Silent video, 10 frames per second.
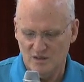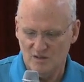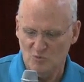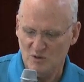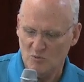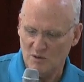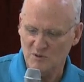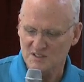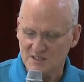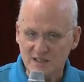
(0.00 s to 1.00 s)
what
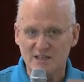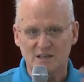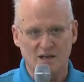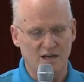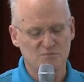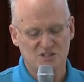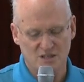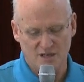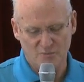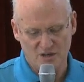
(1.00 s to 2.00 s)
we see, I'm
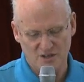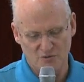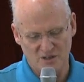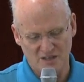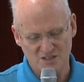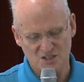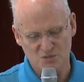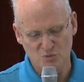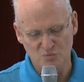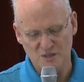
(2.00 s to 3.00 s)
arguing, is
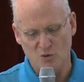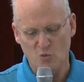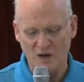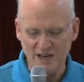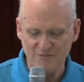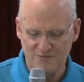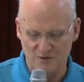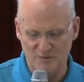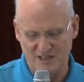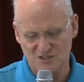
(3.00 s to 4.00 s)
this movement away
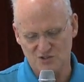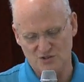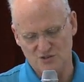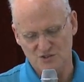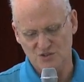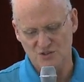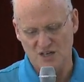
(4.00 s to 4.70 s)
from externals to the